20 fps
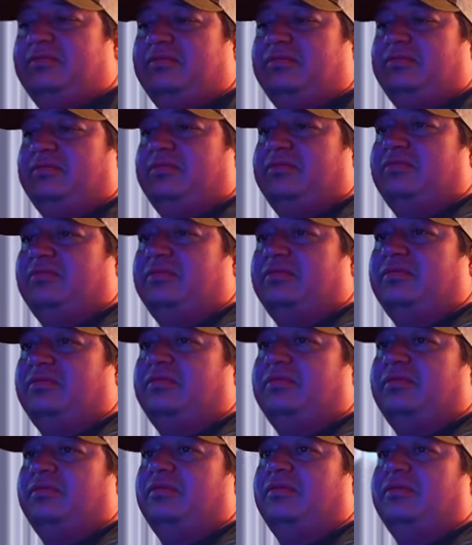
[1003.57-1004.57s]

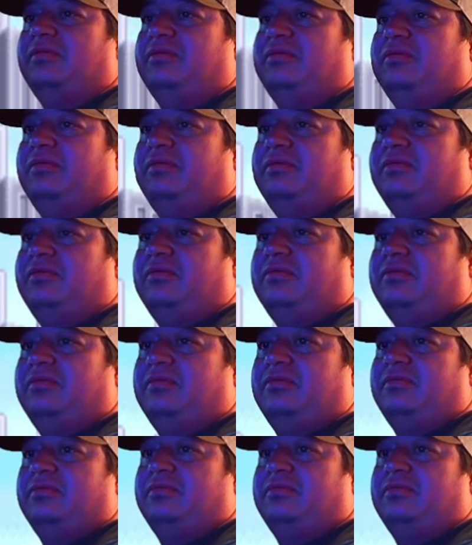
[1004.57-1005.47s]
(silence)